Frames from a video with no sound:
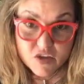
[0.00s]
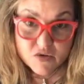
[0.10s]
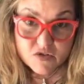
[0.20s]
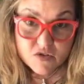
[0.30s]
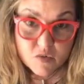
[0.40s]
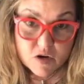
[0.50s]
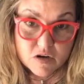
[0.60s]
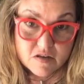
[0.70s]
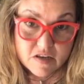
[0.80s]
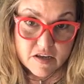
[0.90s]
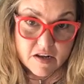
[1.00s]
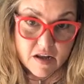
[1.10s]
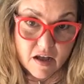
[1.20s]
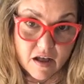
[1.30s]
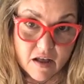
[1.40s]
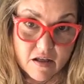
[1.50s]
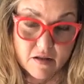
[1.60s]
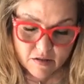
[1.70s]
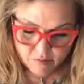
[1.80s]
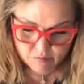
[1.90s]
You would do the words in
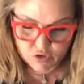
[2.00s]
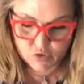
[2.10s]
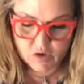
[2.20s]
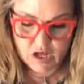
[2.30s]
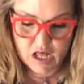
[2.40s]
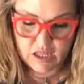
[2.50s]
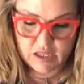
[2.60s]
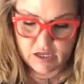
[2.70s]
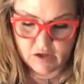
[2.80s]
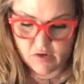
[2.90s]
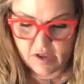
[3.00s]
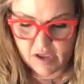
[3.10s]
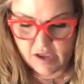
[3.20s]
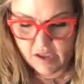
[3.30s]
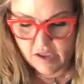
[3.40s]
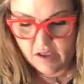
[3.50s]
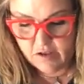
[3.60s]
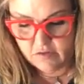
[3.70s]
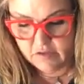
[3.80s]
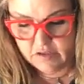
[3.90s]
blue color. Okay,
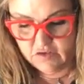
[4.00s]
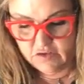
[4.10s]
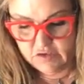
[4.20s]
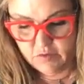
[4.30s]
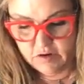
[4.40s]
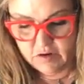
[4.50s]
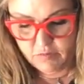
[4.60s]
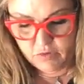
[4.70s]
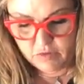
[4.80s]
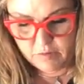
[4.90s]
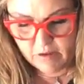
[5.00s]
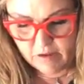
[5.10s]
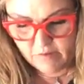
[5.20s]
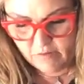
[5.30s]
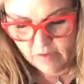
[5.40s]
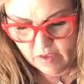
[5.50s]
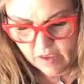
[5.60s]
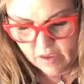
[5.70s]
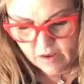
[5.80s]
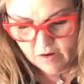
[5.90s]
so let's just see. We're going to pull them off.
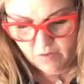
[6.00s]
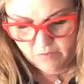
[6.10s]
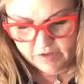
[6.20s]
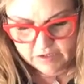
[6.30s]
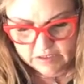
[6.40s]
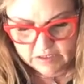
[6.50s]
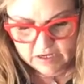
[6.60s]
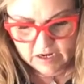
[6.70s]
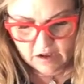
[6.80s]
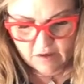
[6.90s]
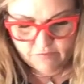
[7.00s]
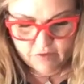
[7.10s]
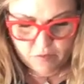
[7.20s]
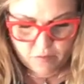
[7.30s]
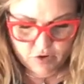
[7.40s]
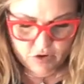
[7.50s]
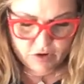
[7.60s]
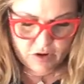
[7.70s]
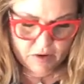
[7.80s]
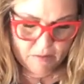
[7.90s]
Hopefully it didn't take off. No, we're
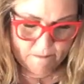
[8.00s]
good.